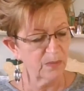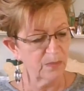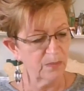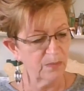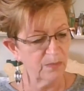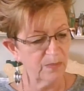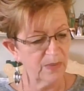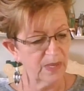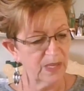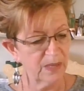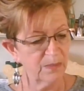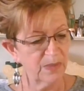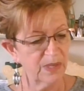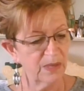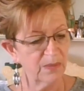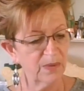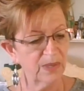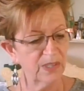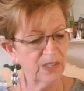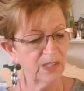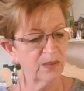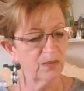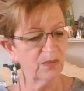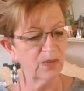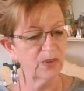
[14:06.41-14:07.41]
Maybe
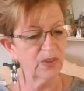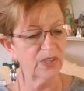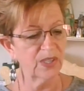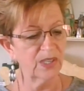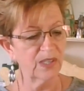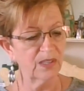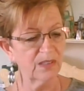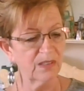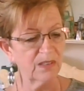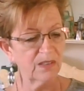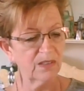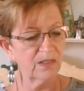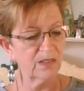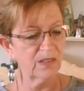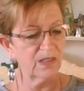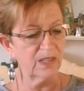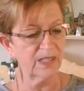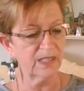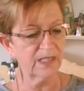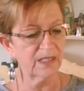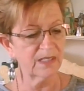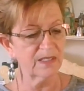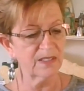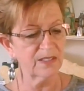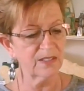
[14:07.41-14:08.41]
when you were younger,
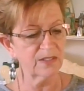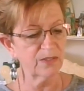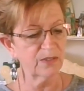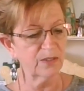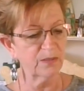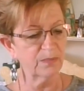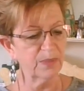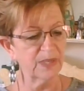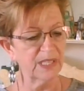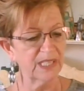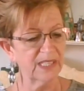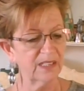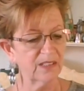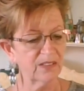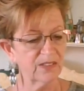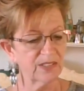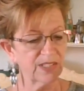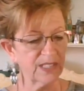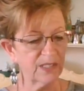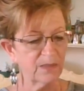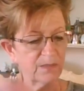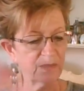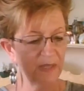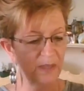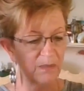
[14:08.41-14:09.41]
like in a school play or
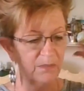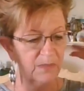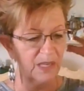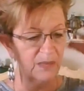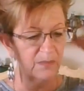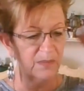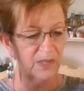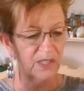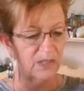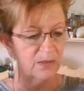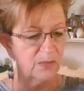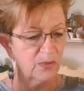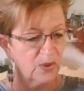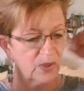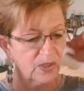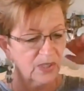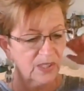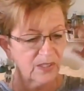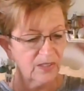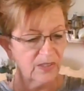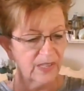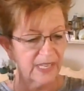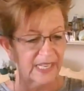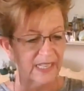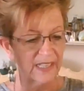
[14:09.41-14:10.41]
something, maybe you were a
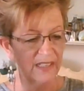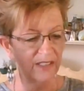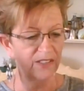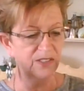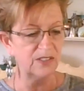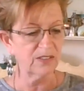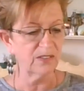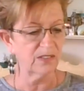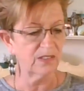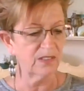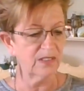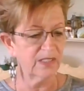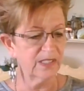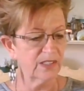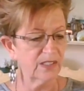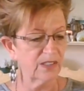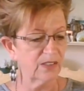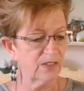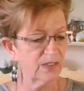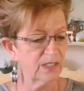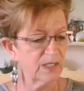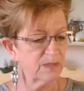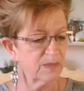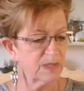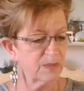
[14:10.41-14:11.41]
little angel in the
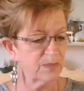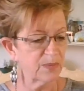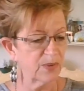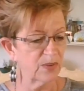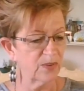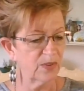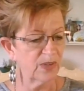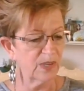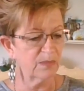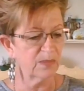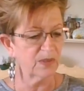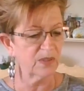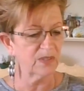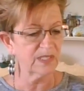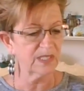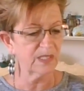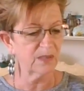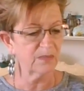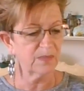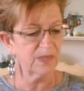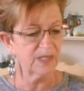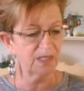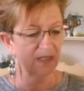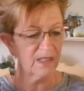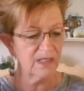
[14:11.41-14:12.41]
Christmas program or
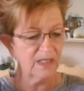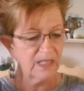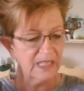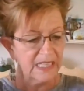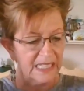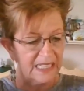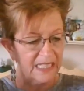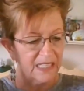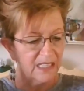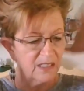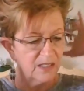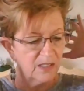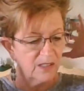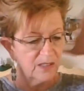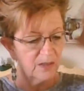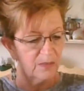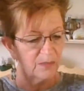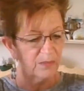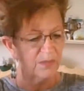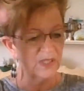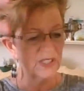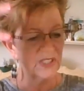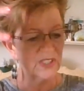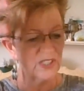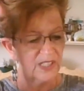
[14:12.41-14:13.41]
something.
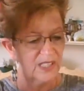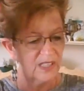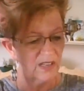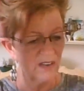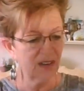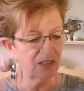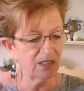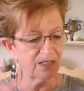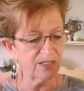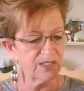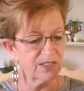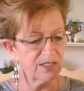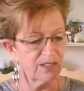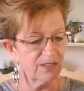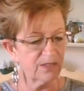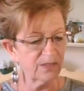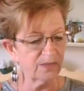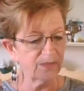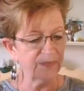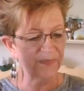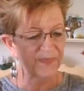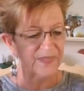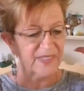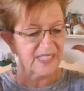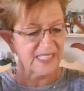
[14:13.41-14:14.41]
But she
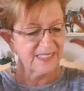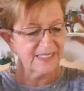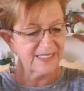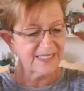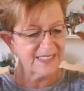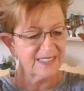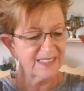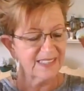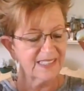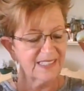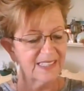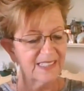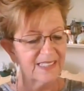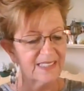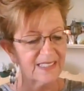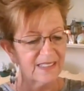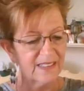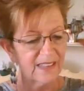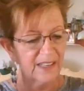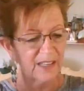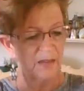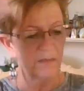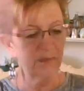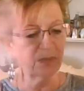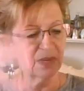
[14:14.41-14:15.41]
also, it's
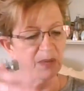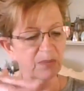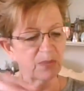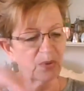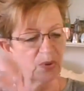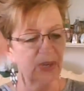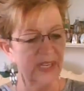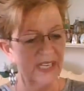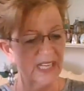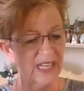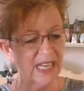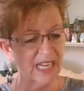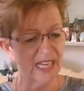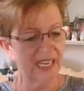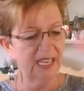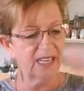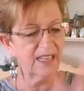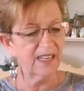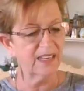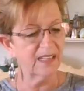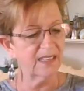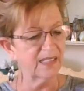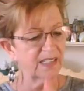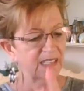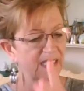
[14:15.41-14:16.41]
like a memory
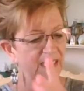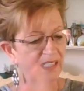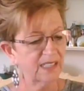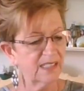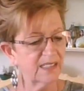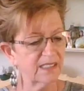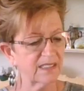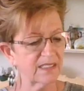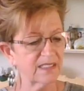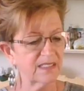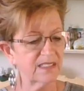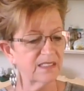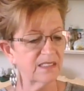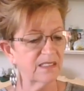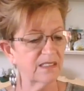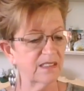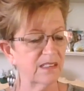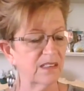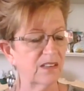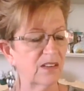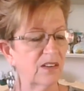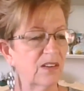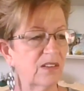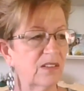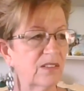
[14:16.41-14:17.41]
and it's
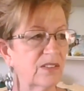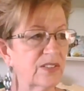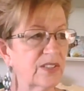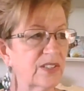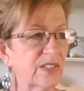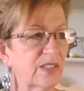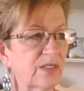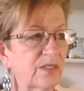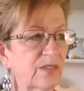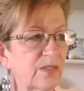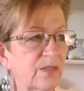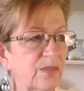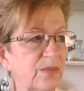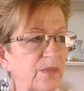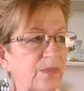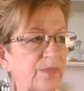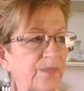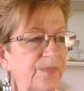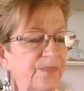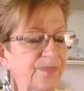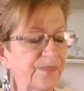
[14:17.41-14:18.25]
also,